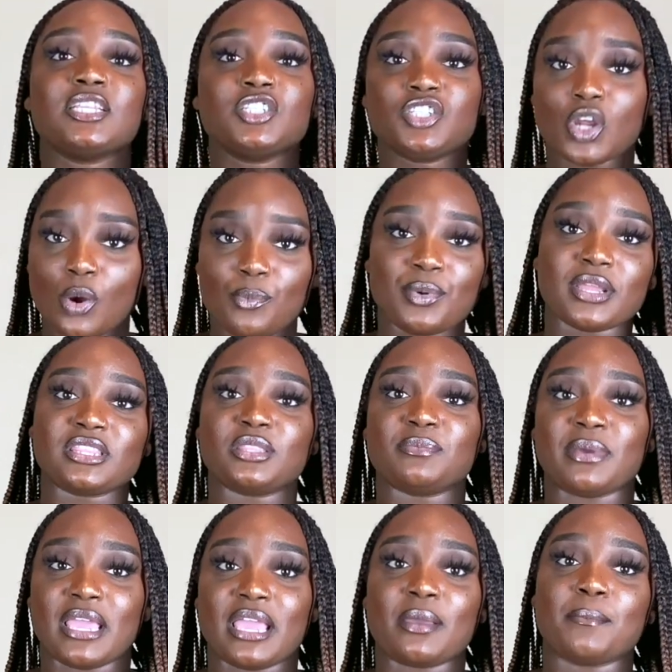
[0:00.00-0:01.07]
Don't break the
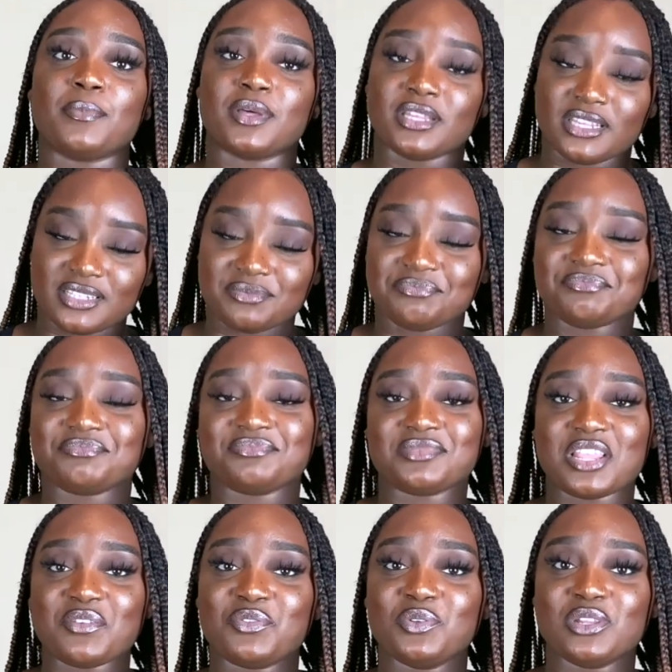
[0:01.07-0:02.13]
bank, but
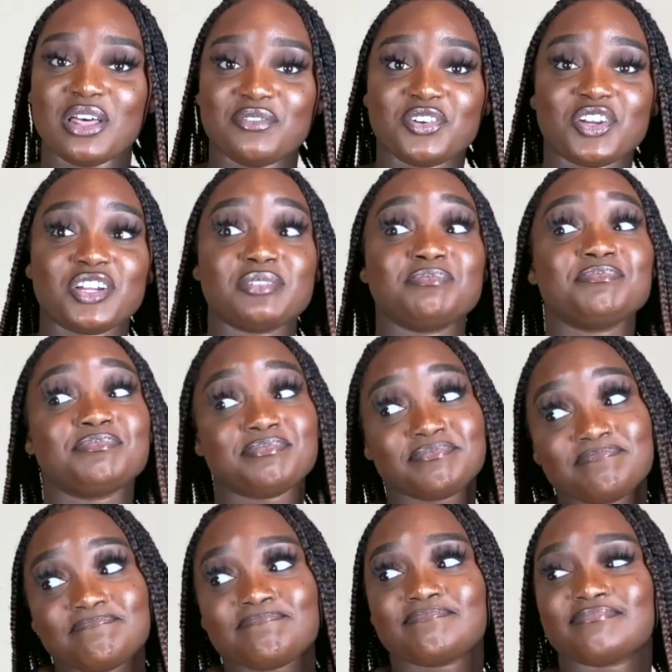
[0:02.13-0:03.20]
if you love her,
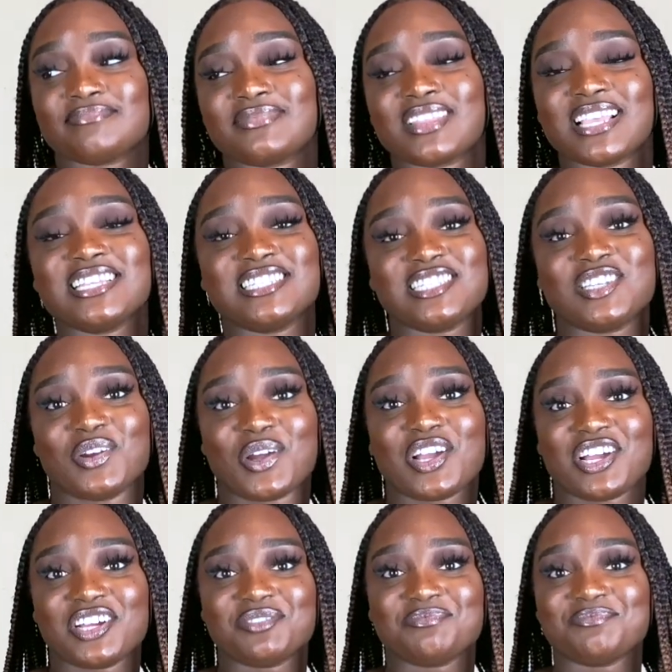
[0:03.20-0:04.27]
Dior her.
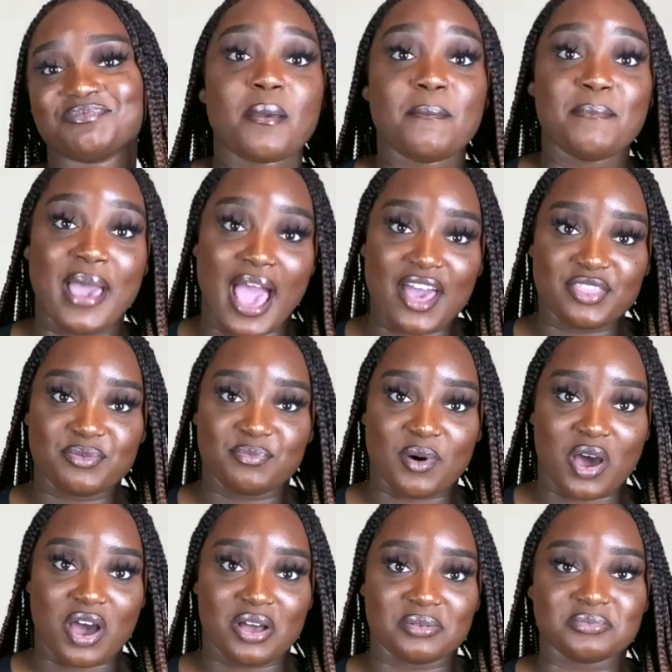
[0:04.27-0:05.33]
Bath
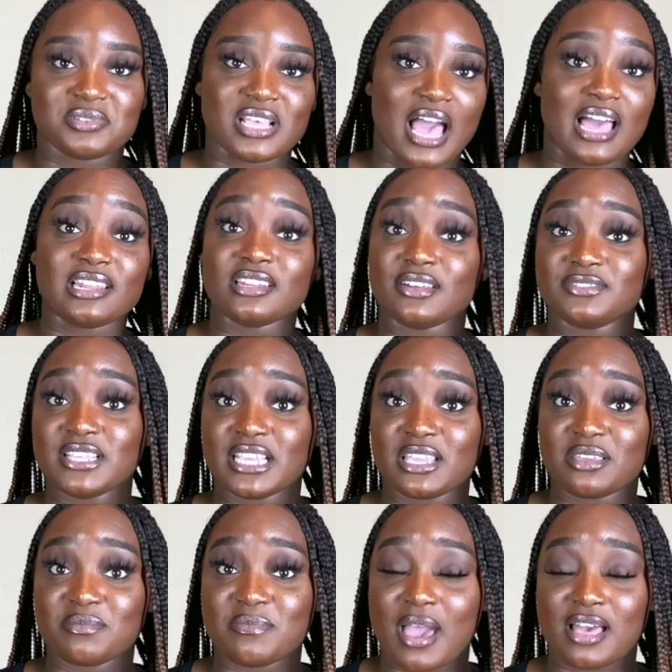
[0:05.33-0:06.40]
bombs. I love
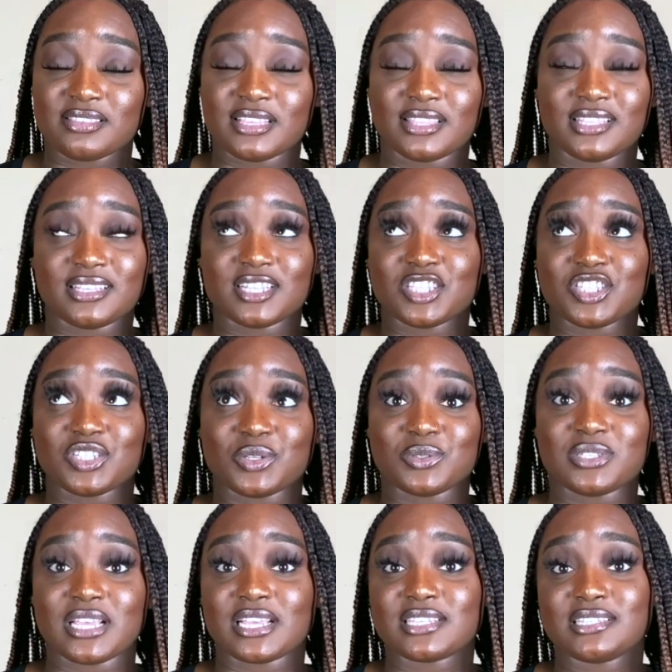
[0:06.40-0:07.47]
taking baths. I think it's so
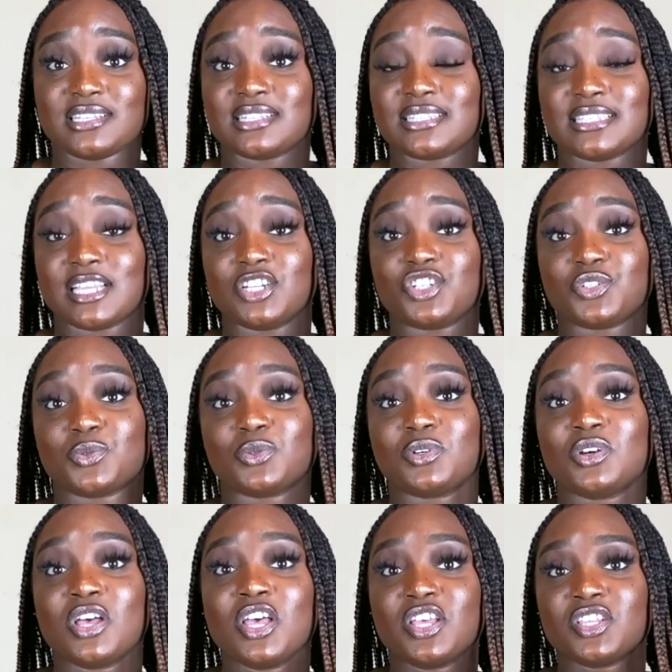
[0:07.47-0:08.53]
sexy and
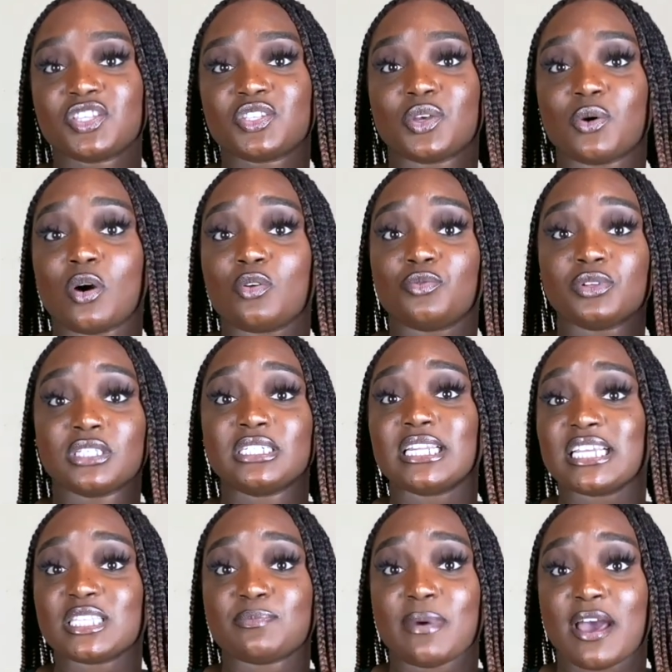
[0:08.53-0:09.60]
sensual. So a really
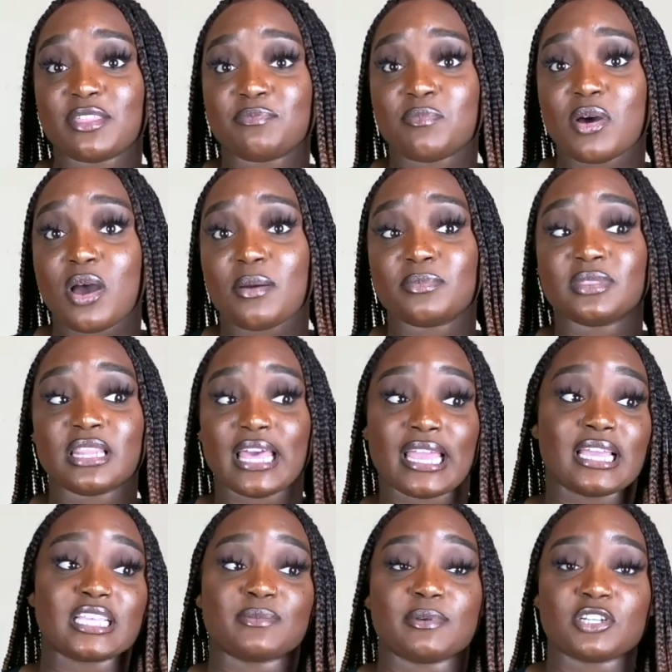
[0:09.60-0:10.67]
nice bath bomb, like
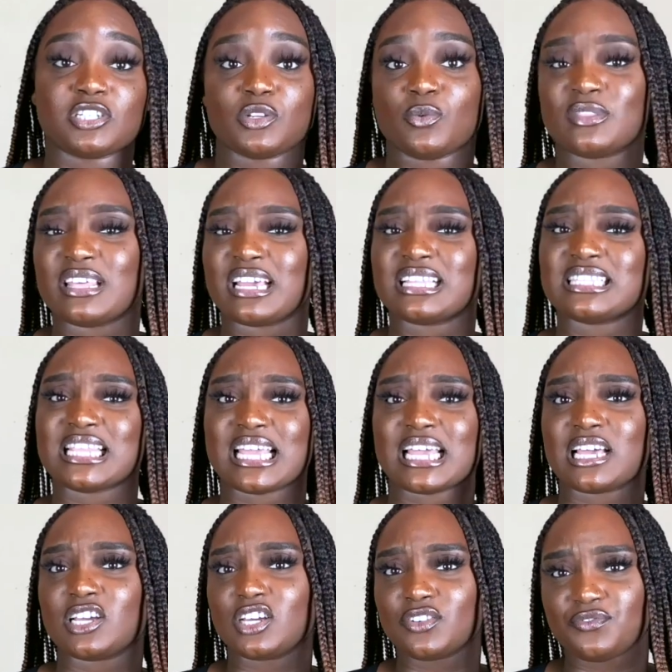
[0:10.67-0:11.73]
especially when that's
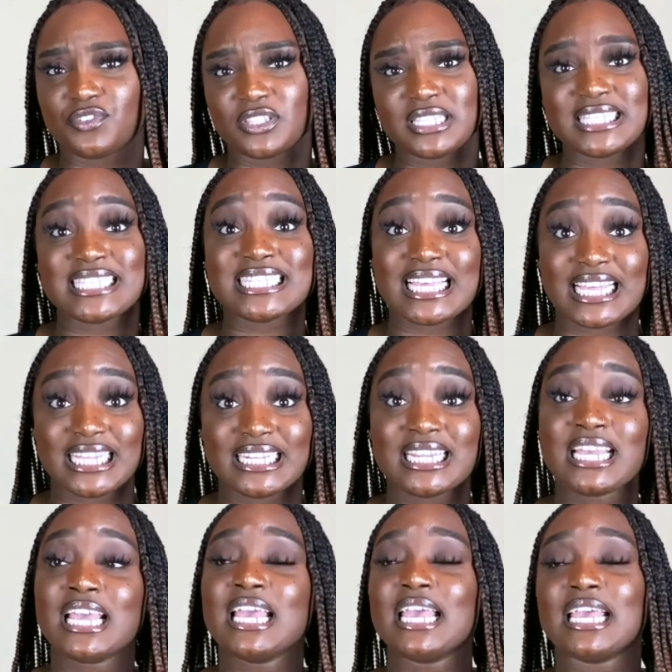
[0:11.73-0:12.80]
like good for the skin
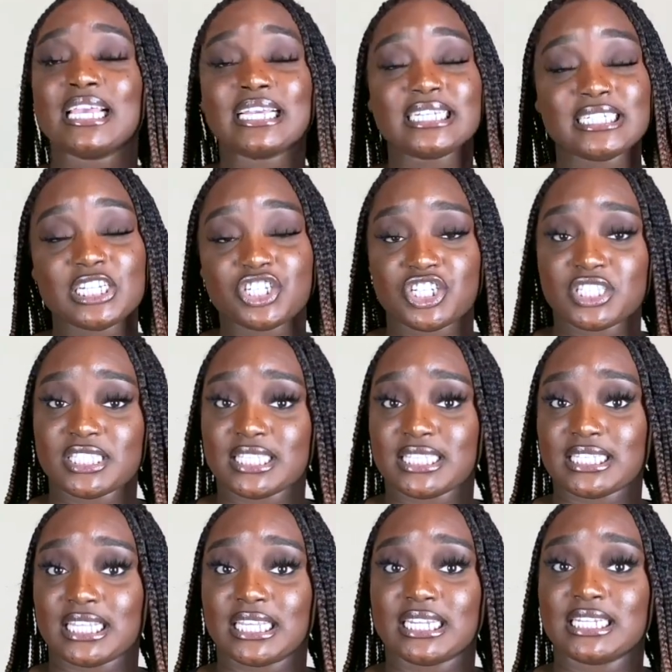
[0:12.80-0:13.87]
and conditions the
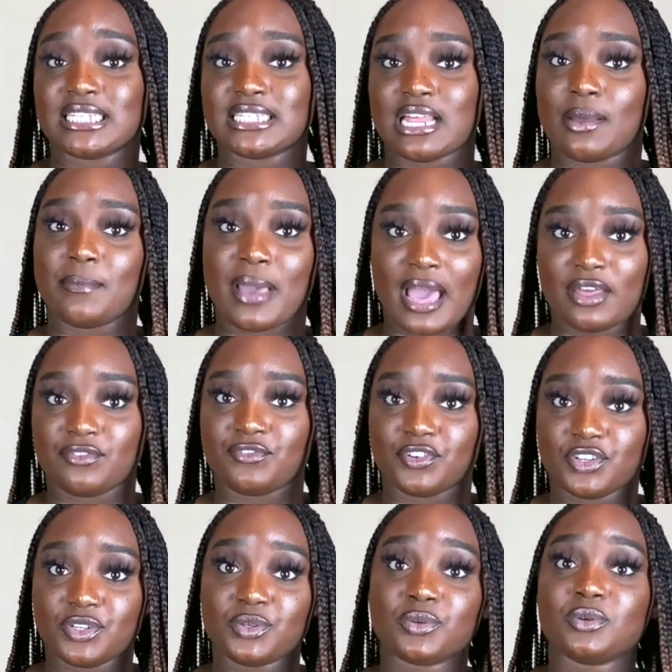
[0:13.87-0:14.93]
skin and is not bad for
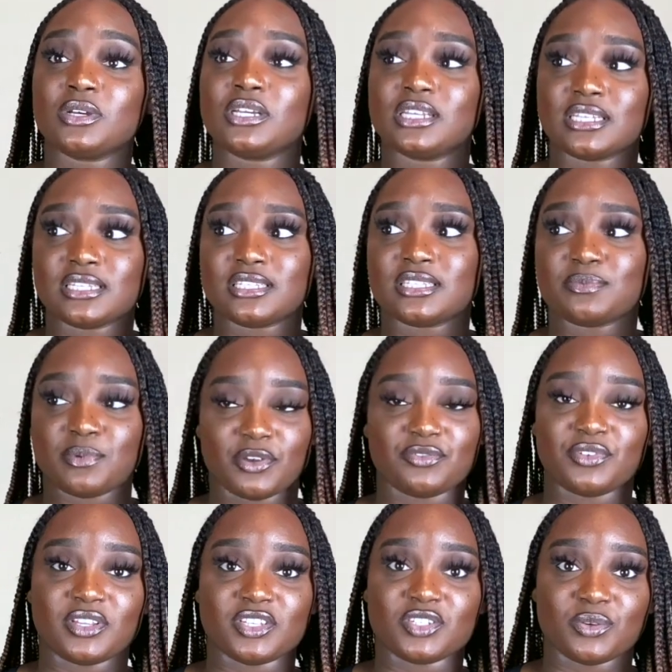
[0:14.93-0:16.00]
you, is
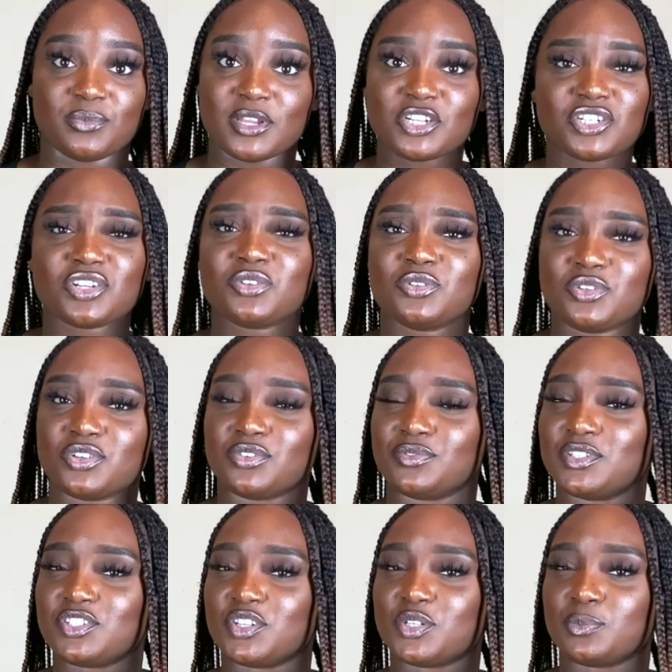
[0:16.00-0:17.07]
perfect. So make sure you do your
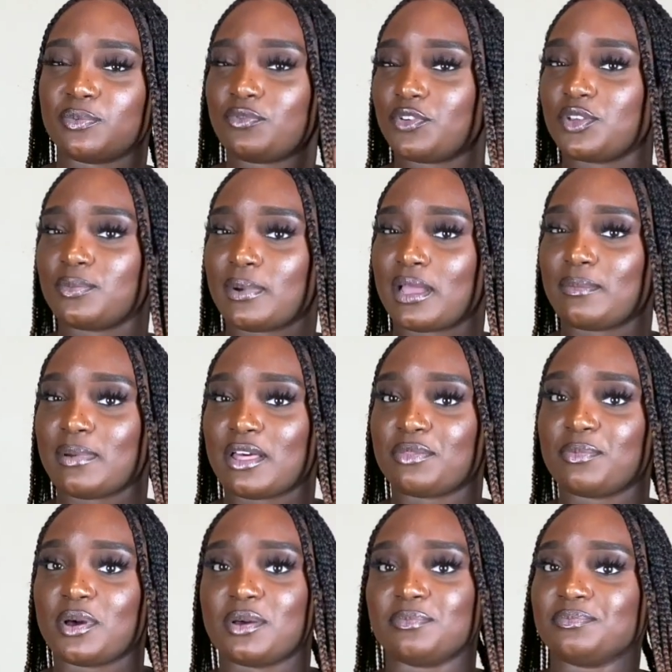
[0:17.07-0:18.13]
research before you buy a bath
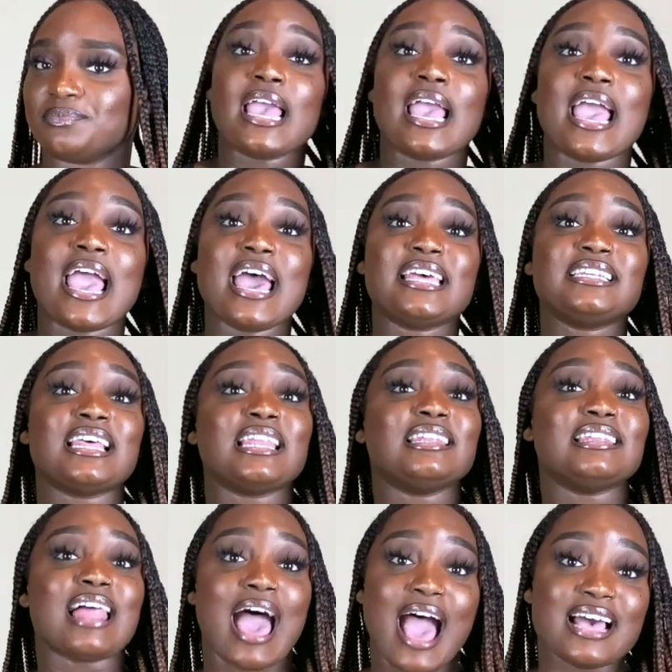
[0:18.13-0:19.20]
bomb. And
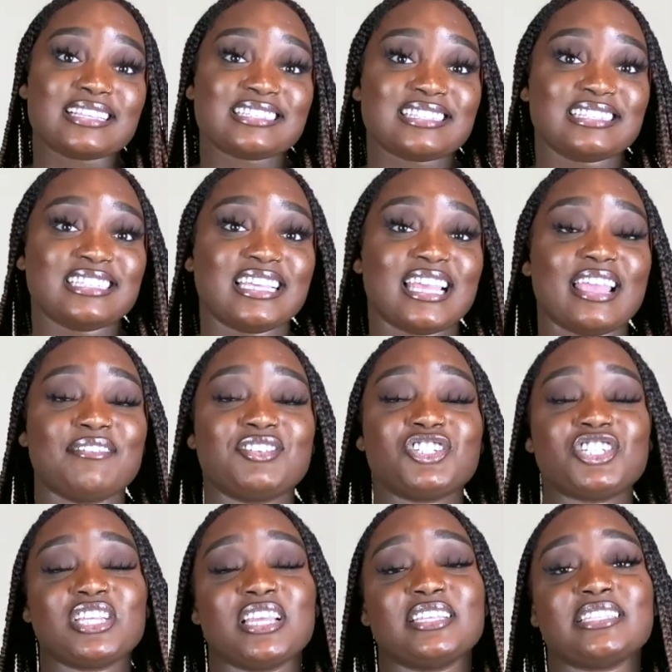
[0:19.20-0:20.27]
lastly, if
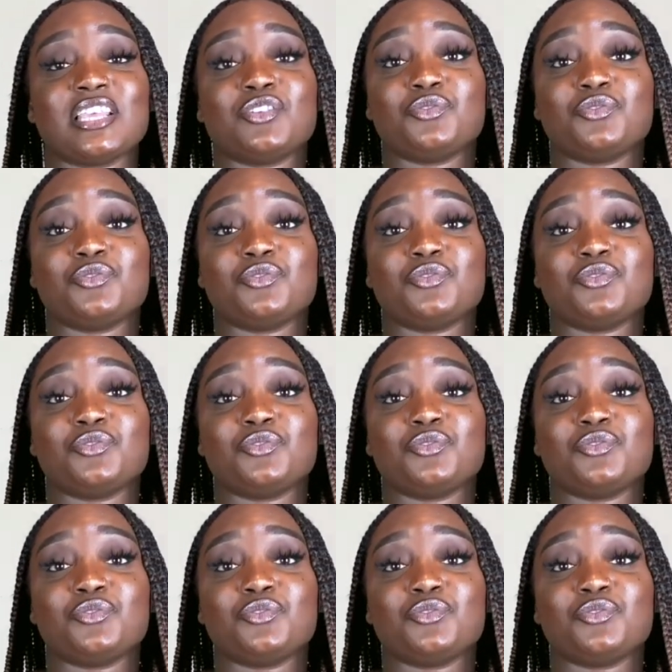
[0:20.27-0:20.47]
she is a